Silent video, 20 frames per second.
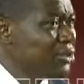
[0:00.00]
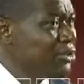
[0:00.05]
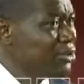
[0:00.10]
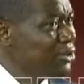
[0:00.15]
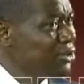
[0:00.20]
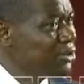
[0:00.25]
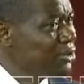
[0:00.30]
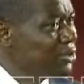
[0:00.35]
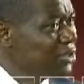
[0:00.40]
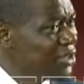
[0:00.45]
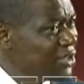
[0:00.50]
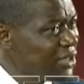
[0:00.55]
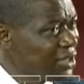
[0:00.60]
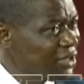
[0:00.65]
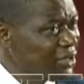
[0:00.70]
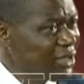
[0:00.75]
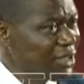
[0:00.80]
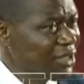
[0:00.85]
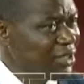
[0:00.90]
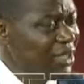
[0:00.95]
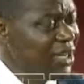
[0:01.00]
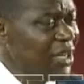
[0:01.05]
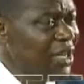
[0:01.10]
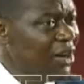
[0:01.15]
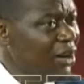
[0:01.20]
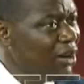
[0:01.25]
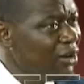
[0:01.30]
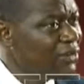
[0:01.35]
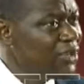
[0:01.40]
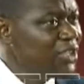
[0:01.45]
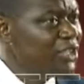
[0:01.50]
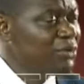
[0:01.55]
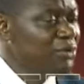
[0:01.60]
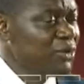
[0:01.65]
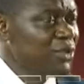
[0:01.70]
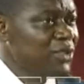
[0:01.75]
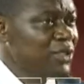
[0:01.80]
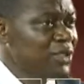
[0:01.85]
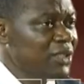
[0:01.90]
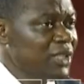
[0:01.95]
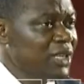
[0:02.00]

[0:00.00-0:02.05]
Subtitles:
June 16th of this month.